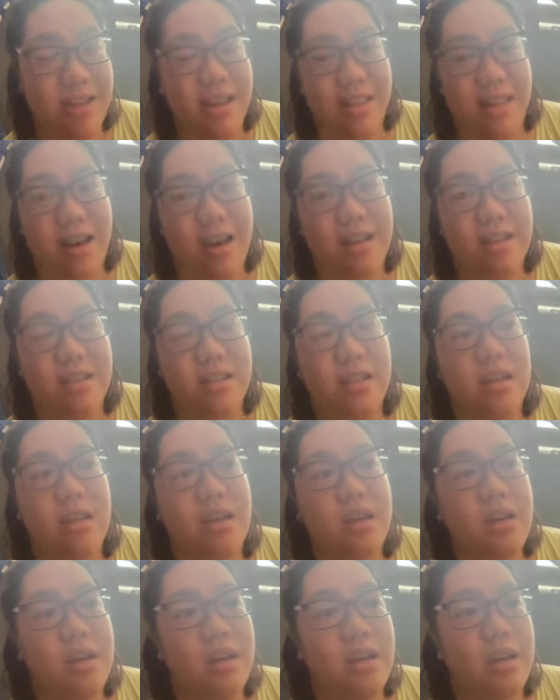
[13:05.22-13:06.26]
like that,
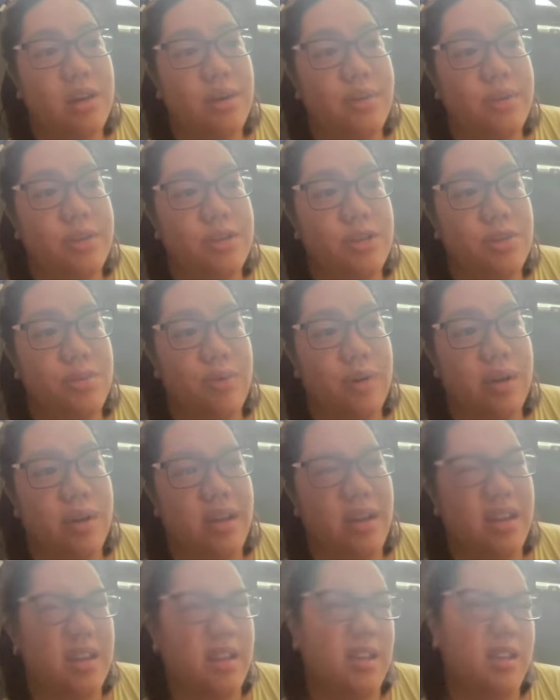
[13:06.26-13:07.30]
which is why
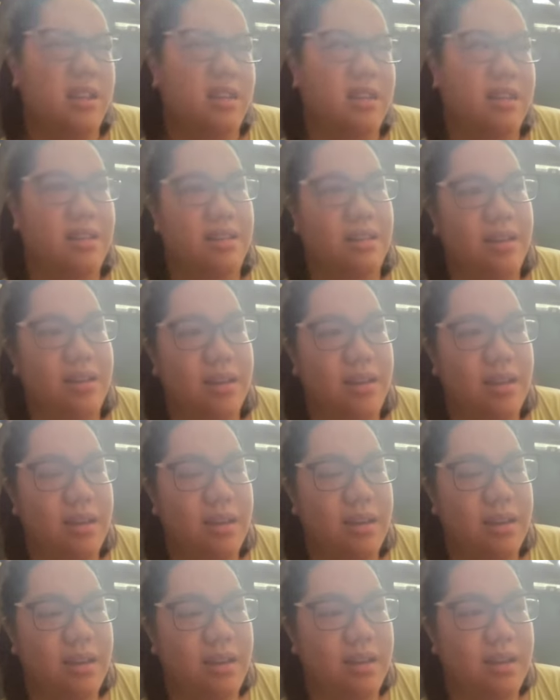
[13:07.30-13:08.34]
I
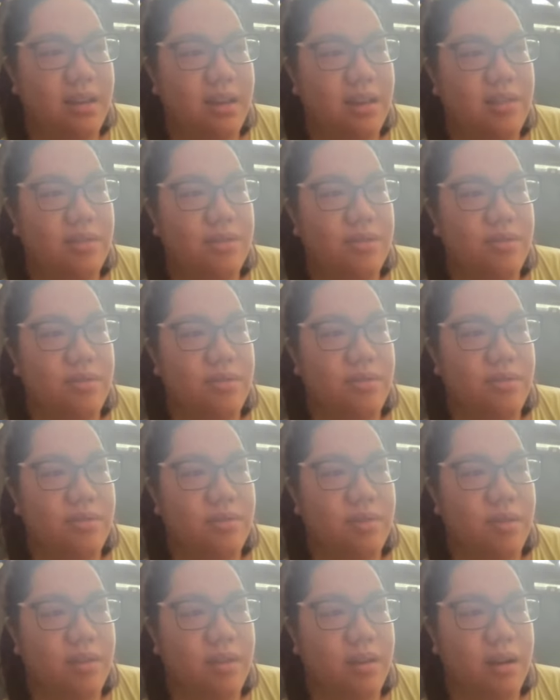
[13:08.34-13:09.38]
kind of
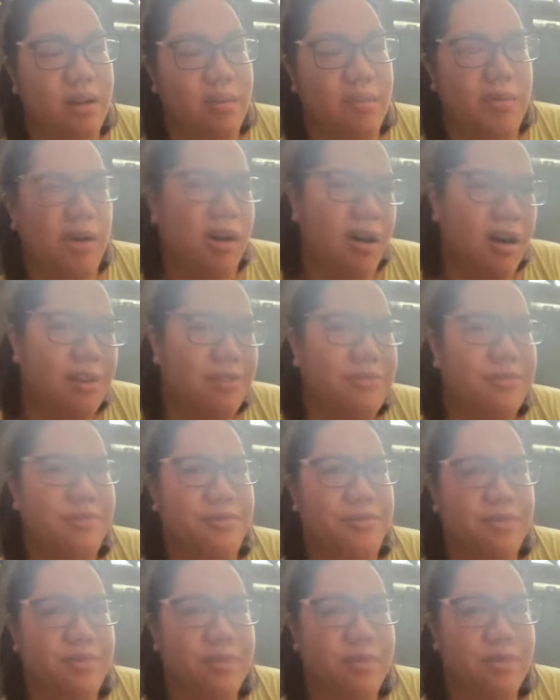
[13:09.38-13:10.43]

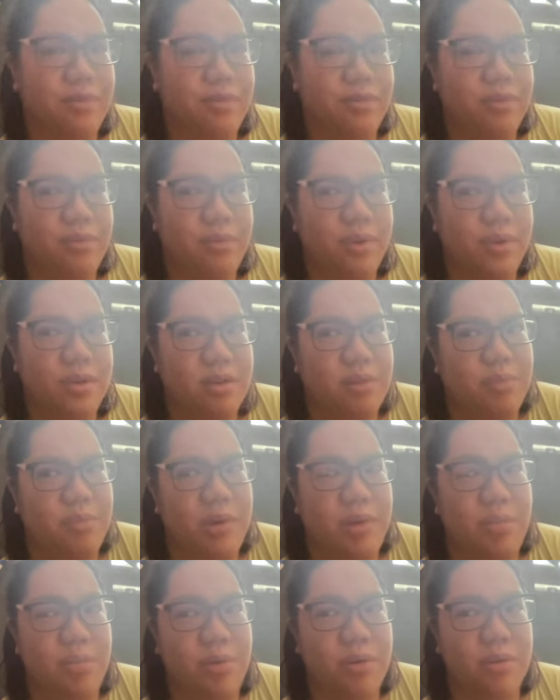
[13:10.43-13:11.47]
off with some
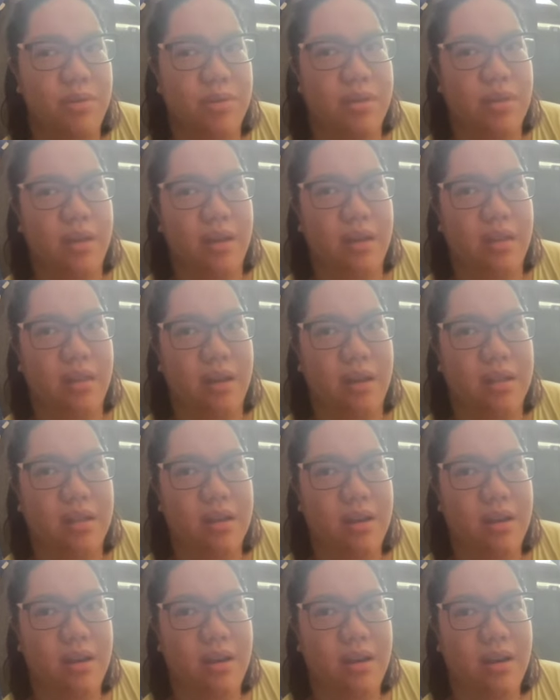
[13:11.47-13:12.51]
people who think that
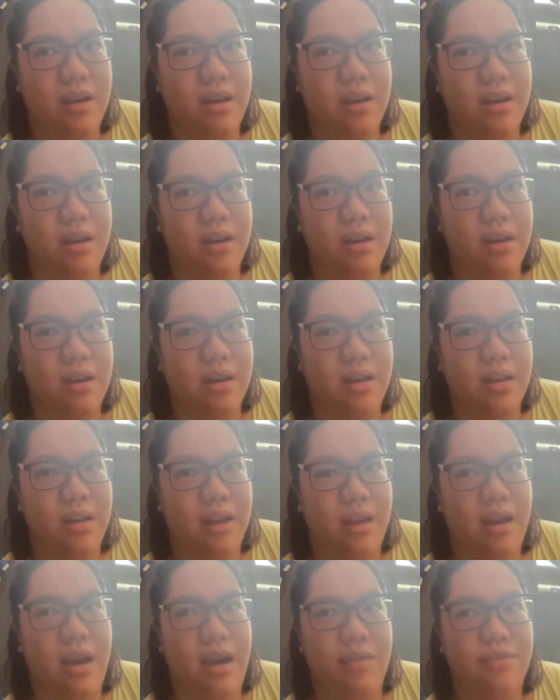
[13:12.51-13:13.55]

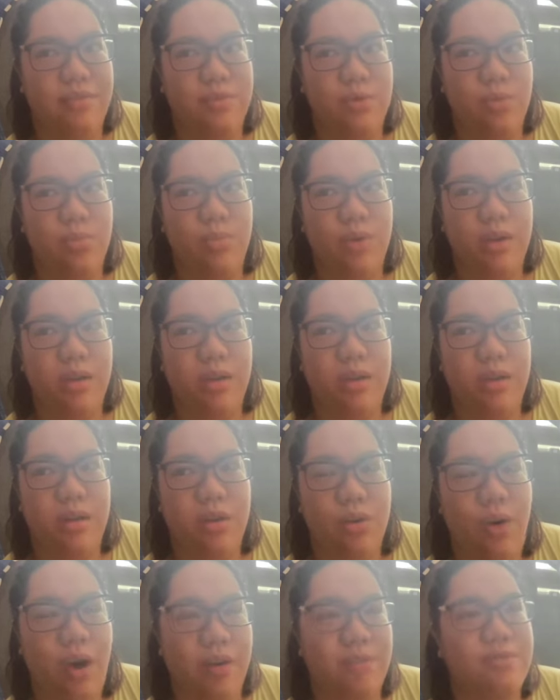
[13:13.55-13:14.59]
they have to be,
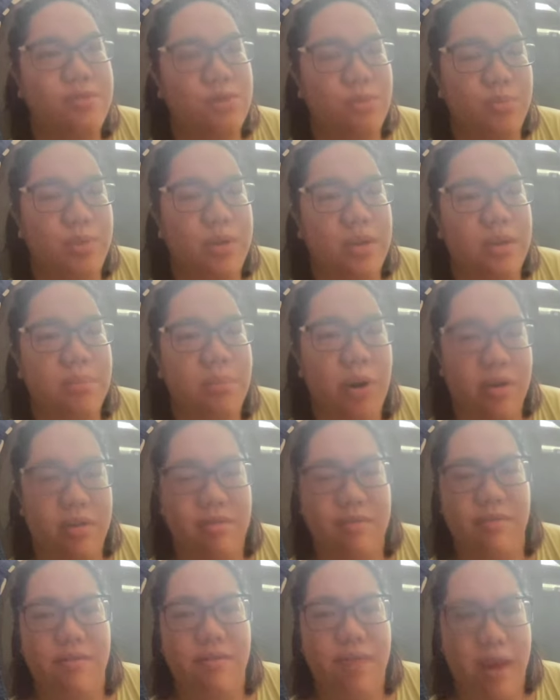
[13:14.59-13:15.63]
you have to be
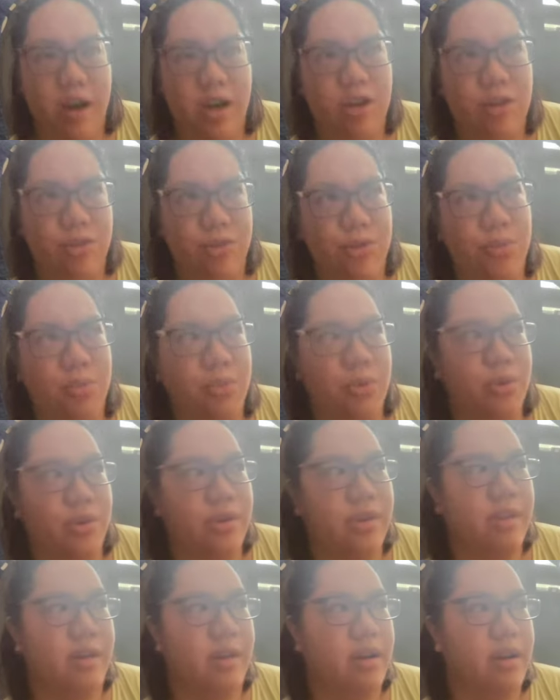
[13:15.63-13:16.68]
part of their group
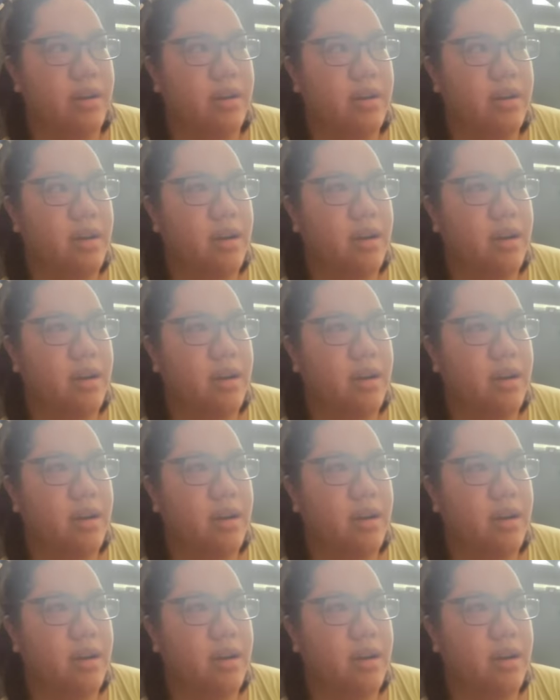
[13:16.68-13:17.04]
or their